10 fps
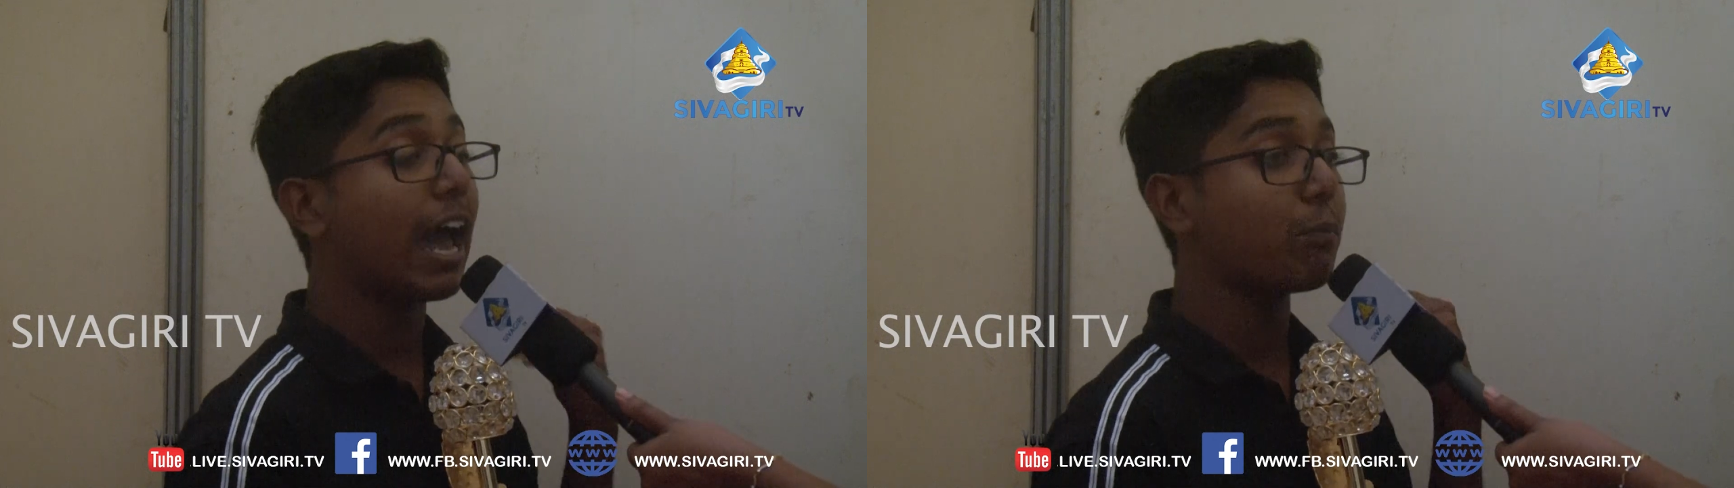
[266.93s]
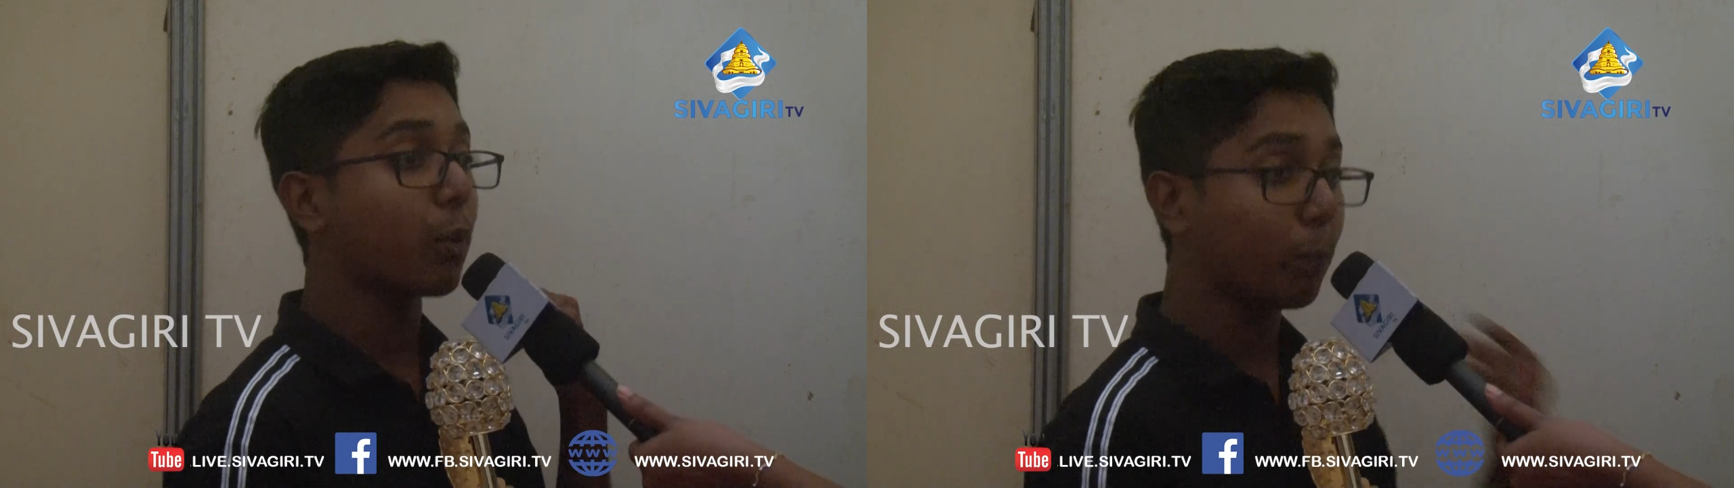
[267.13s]

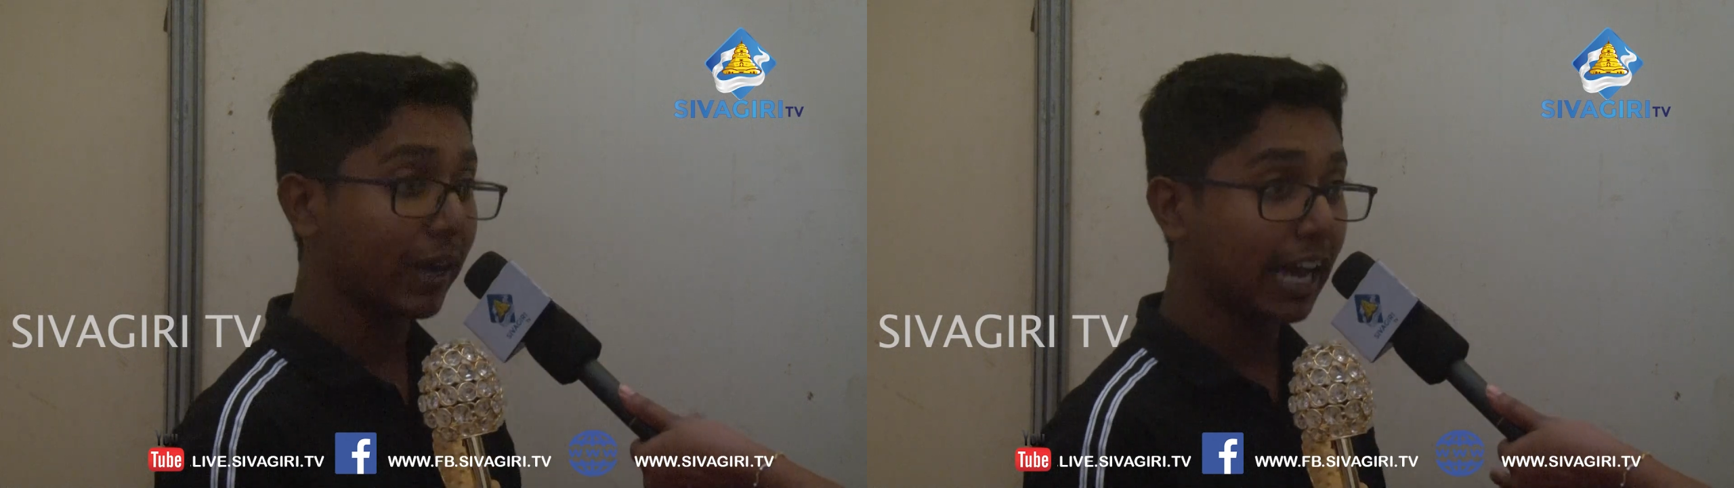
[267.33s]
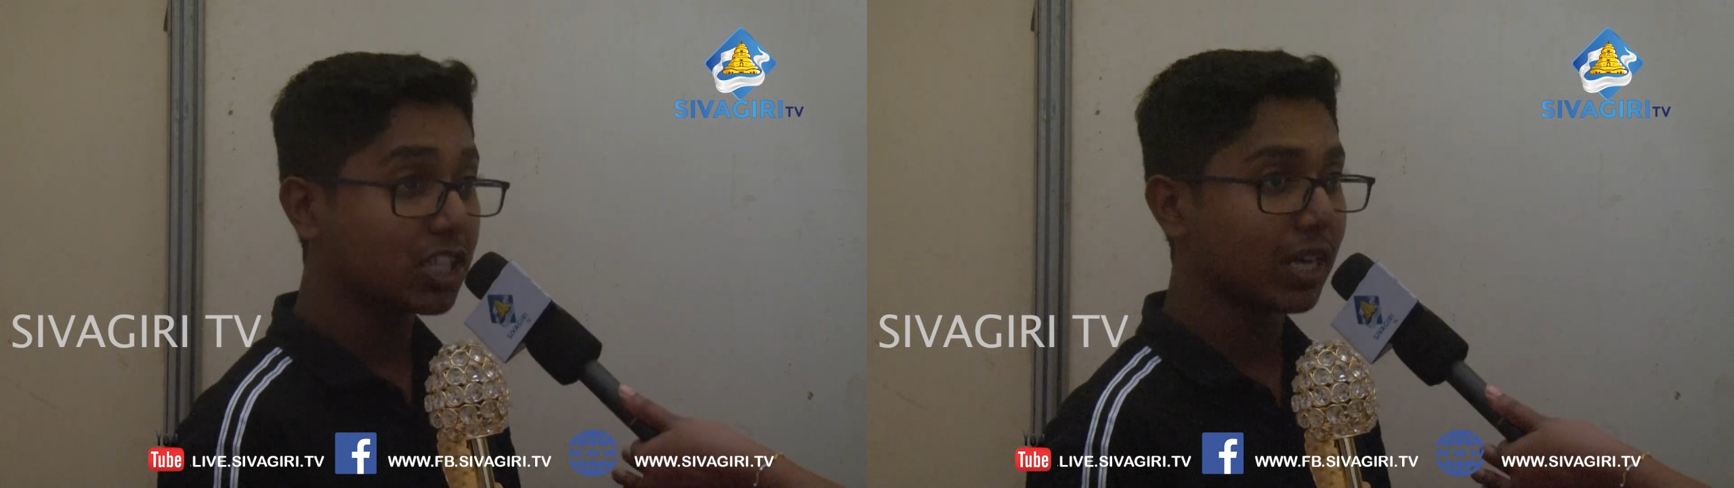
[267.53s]
a
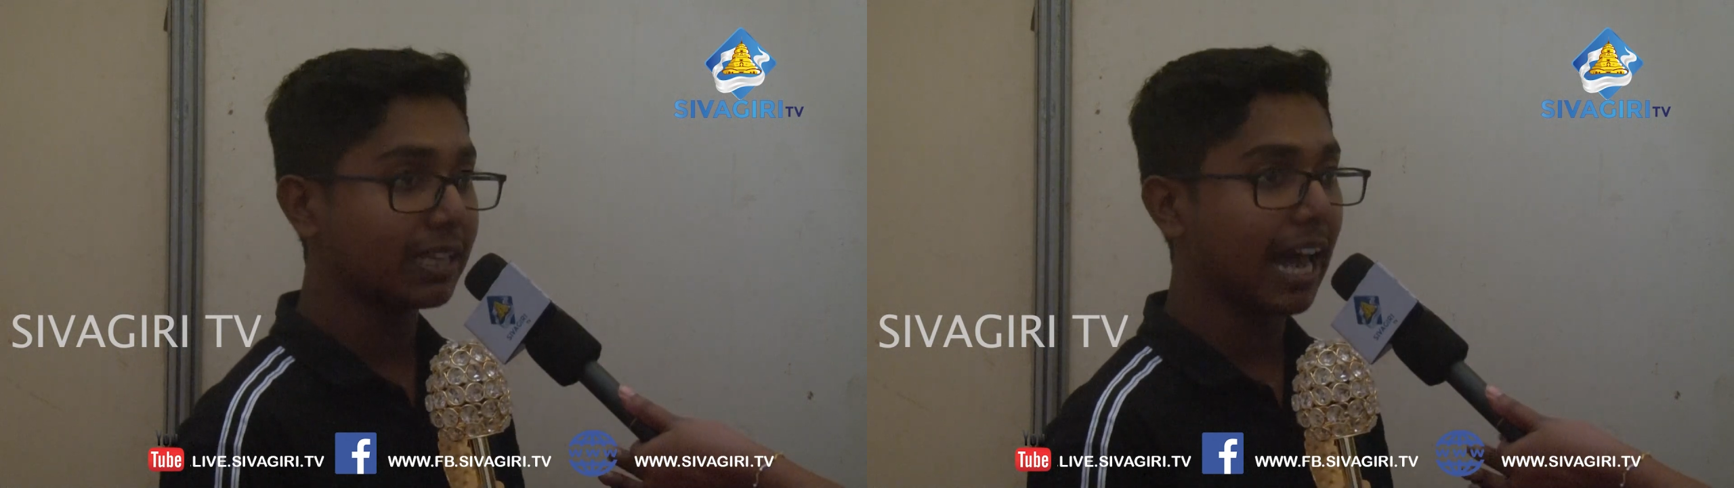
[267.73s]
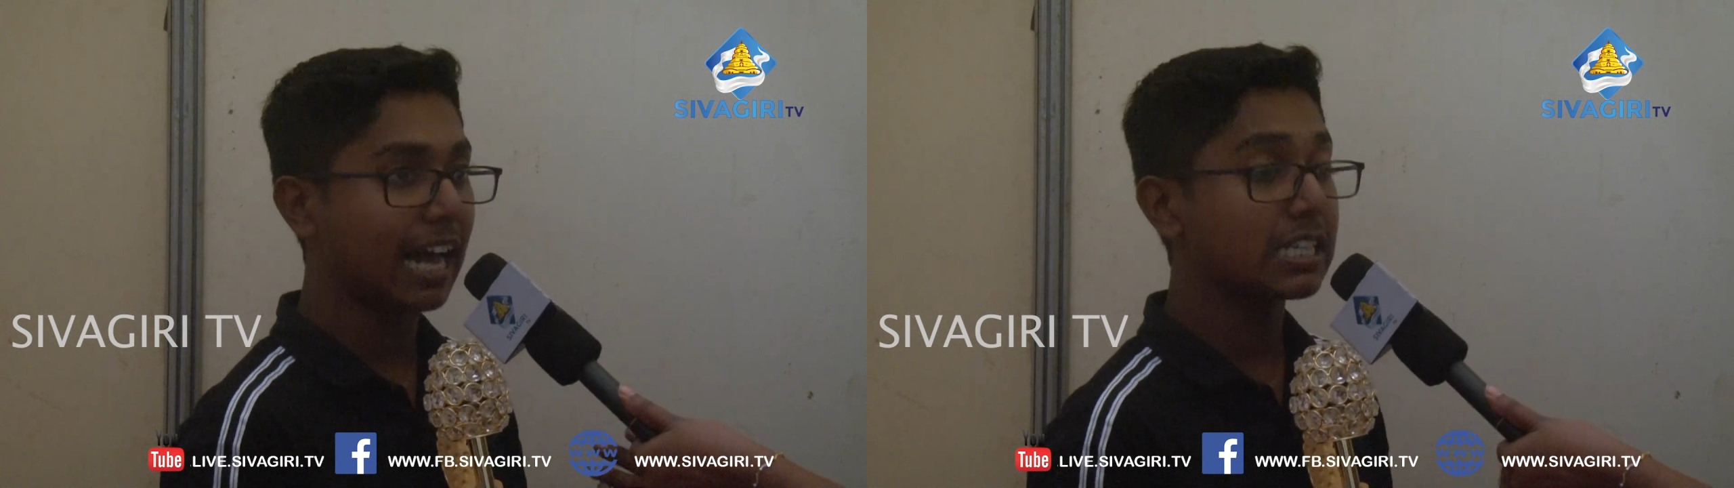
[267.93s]

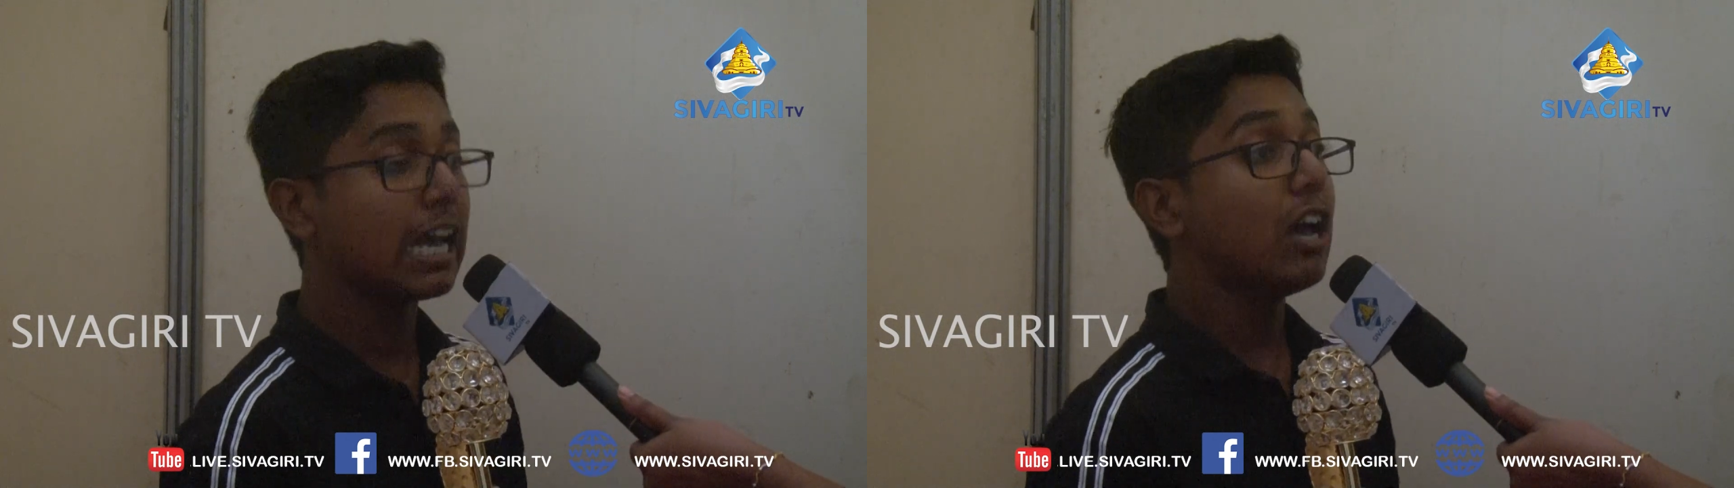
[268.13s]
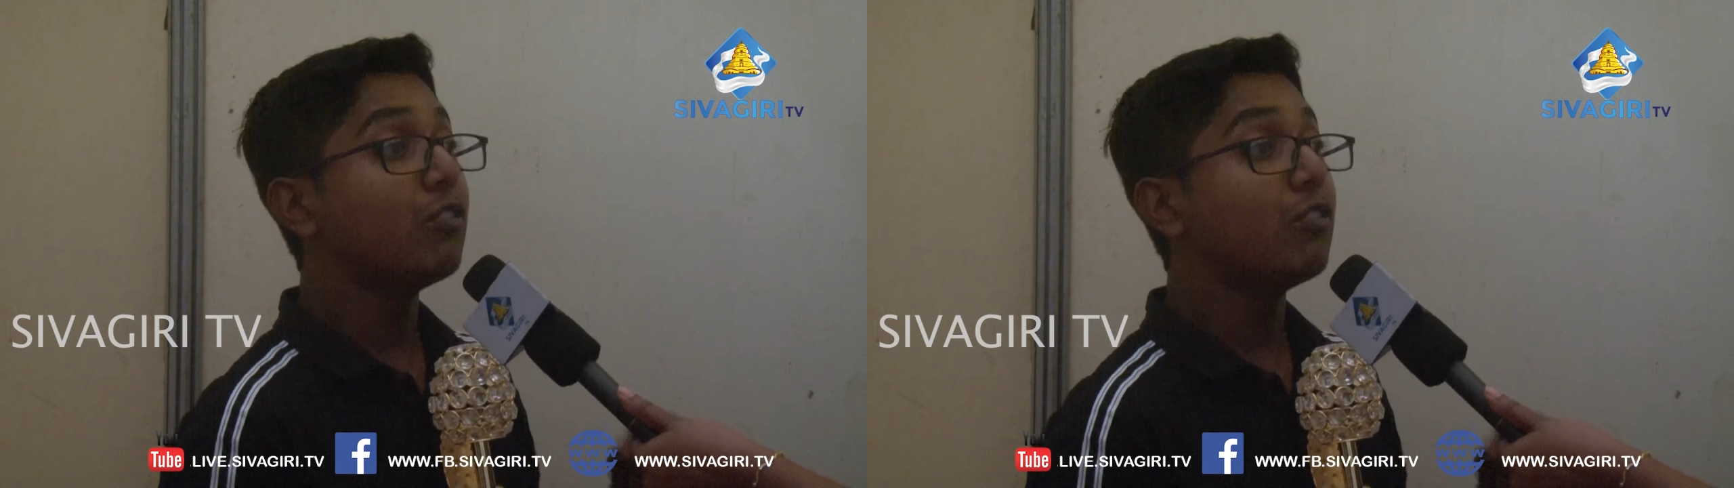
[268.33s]
propagation that